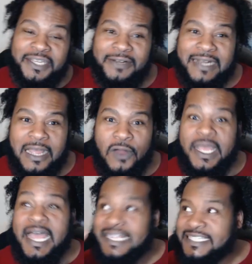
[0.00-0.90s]
a year
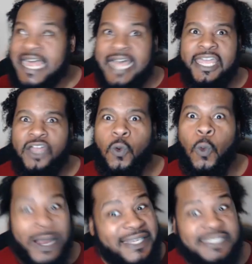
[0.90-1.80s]
now,
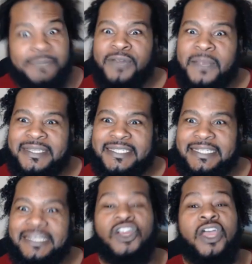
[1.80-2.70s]
attacking white
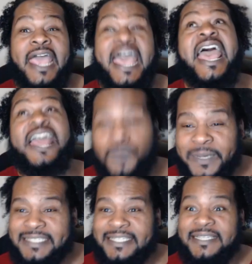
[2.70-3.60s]
supremacy and
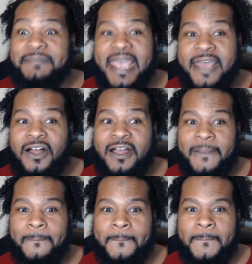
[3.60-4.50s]
racism head
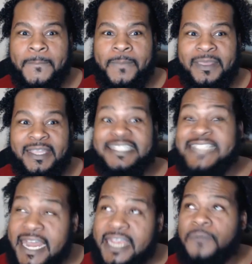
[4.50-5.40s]
on,
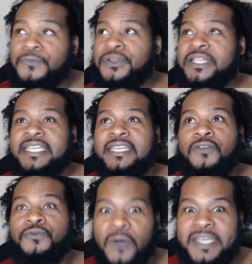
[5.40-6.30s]
standing up for
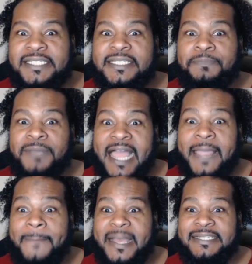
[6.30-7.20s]
the voiceless
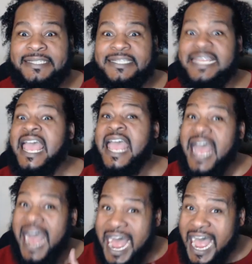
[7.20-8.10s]
black masses.
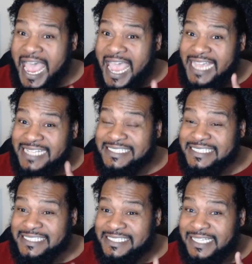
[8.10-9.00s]
I
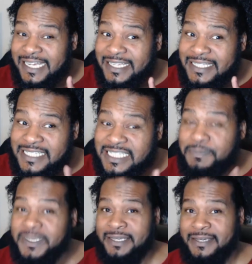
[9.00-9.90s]
didn't
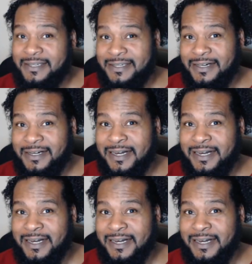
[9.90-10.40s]
speak.